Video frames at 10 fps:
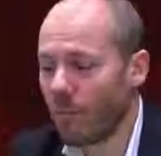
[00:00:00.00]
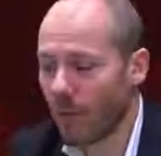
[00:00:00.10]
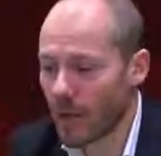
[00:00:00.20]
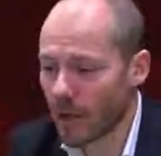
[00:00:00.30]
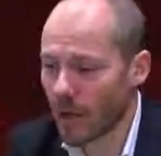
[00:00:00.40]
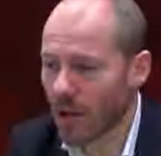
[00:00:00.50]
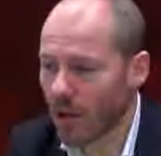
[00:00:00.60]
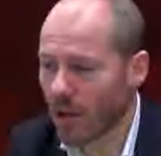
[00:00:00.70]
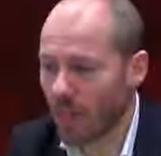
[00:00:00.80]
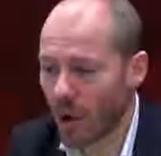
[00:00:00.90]
when you look
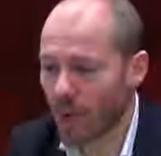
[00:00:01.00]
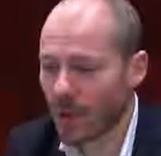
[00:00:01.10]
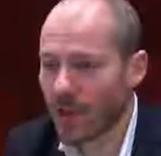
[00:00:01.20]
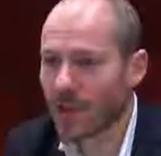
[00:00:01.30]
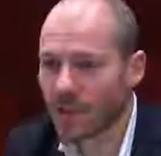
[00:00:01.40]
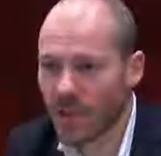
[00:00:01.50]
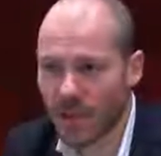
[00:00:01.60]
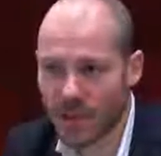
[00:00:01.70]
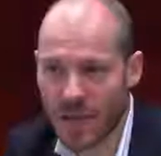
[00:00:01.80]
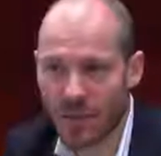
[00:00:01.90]
at the population
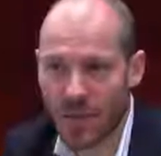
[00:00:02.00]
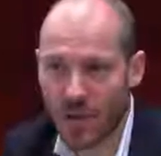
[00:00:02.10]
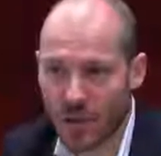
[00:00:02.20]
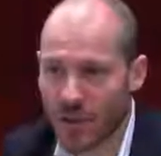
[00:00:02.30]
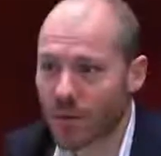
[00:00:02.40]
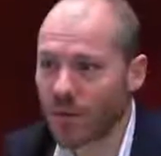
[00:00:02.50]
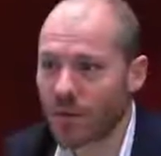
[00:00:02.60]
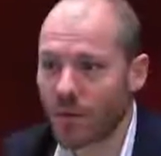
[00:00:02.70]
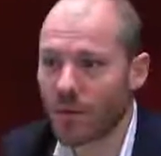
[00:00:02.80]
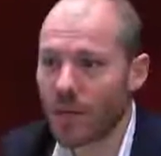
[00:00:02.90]
size and how many units we've
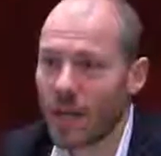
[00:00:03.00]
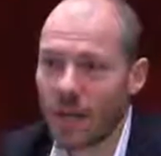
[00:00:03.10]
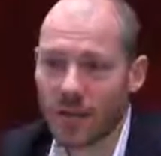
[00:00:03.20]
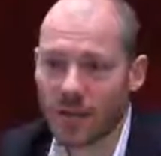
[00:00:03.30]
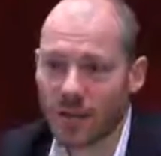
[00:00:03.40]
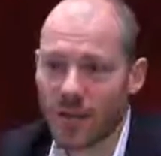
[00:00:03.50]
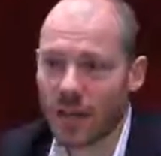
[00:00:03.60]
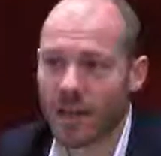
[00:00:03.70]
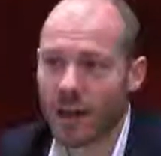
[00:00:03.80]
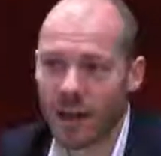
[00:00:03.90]
sold, is our
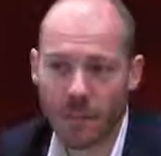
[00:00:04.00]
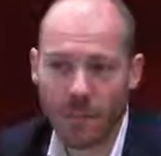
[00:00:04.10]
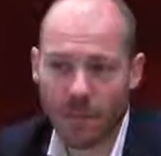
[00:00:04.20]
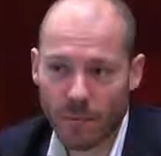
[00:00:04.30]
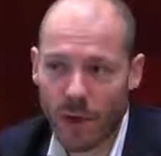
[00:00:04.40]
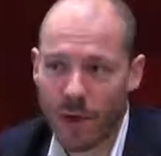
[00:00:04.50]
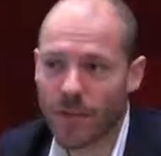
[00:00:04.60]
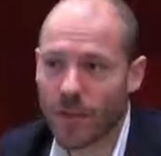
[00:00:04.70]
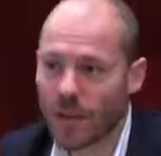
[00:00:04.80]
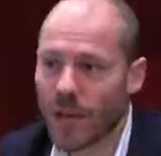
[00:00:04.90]
second highest behind
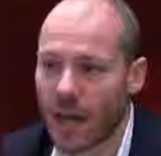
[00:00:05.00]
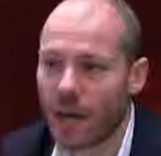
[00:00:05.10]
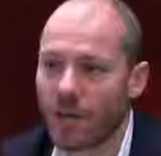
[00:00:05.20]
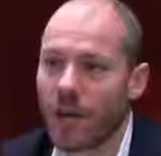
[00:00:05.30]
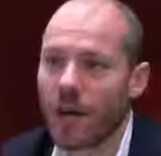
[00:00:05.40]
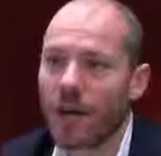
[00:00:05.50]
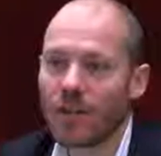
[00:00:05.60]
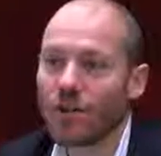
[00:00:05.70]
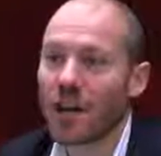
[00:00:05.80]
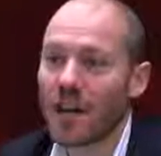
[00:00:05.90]
the UK of
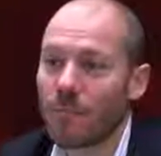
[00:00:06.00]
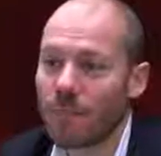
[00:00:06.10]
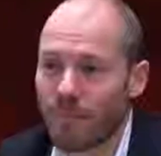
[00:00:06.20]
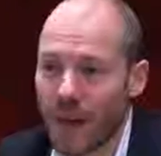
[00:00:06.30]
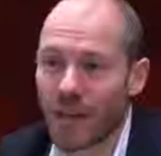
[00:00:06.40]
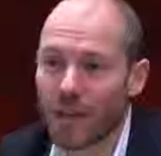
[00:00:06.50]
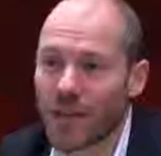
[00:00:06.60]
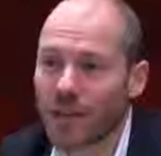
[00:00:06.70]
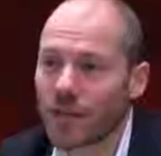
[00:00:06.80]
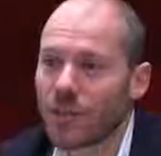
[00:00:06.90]
Trunki
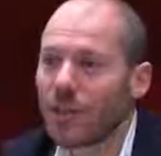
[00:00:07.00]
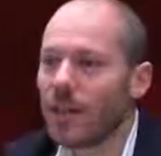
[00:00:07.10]
penetration.